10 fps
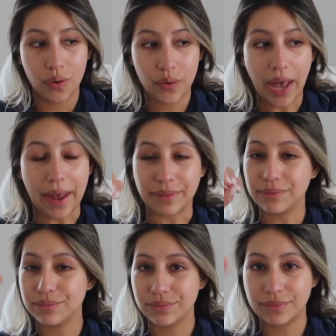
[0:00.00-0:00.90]
okay,
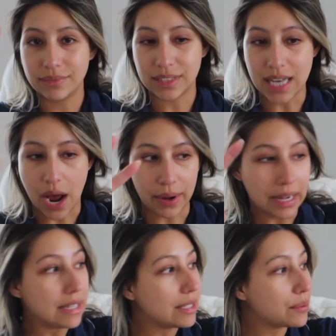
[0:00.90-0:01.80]
now I
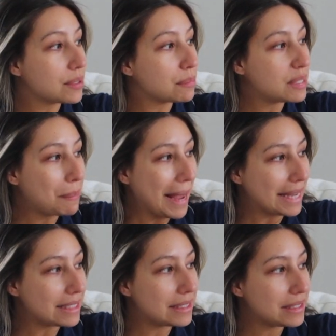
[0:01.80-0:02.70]
gotta deal with some
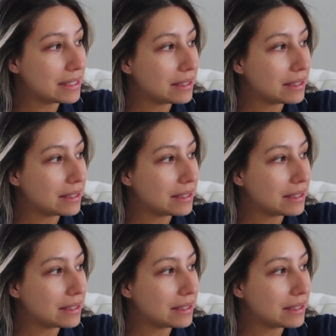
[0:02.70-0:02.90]
space.